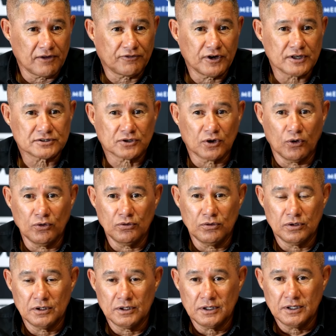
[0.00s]
first goal
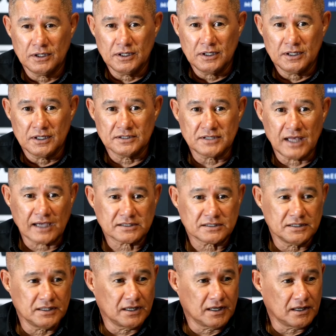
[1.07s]
is
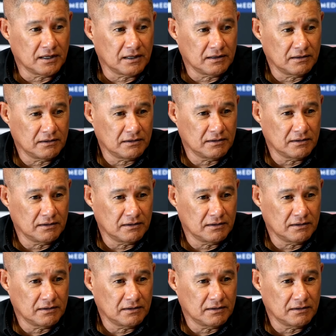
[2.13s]
actually a